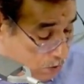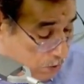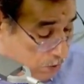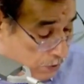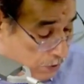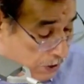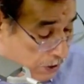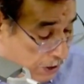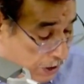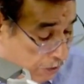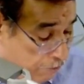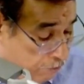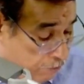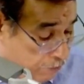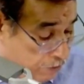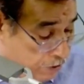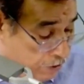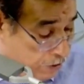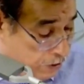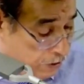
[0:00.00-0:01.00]

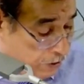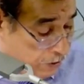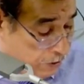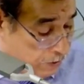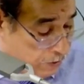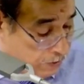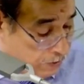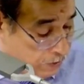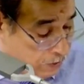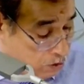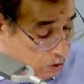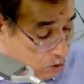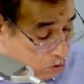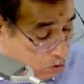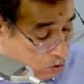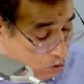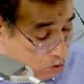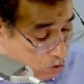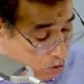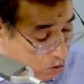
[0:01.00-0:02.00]
deferred
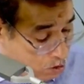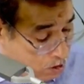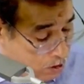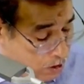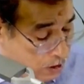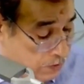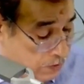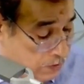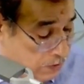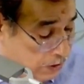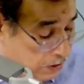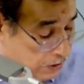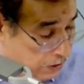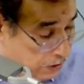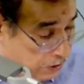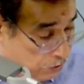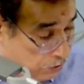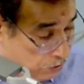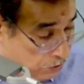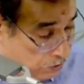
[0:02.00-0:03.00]

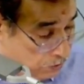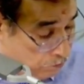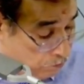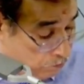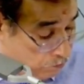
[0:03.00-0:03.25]
consideration.